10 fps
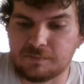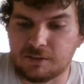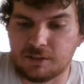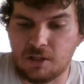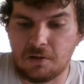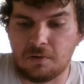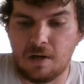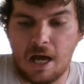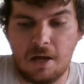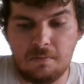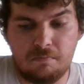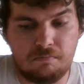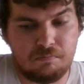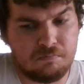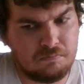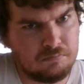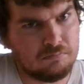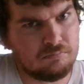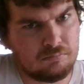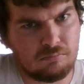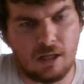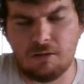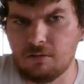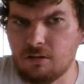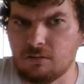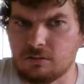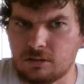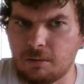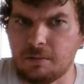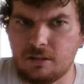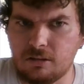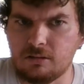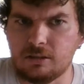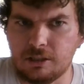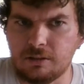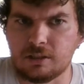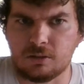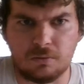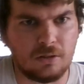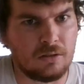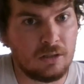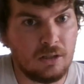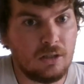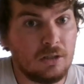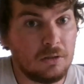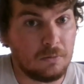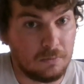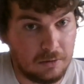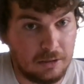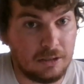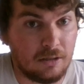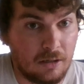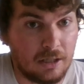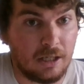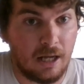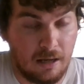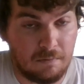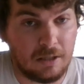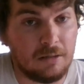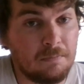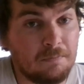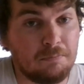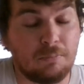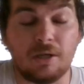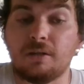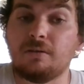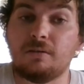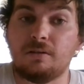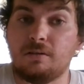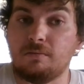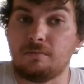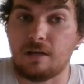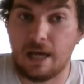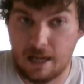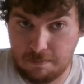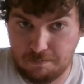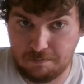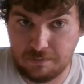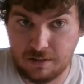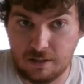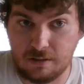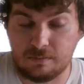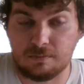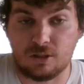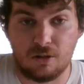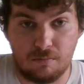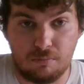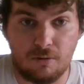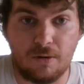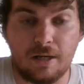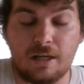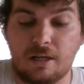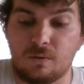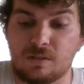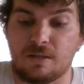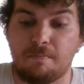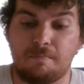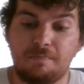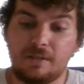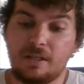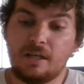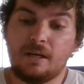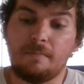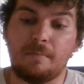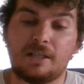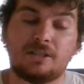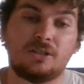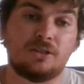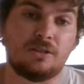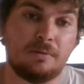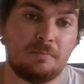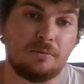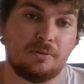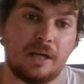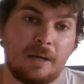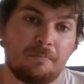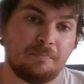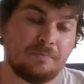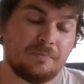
So I don't know, some of the lyrics were really dark and heavy, but had a certain point, and it was a message to people that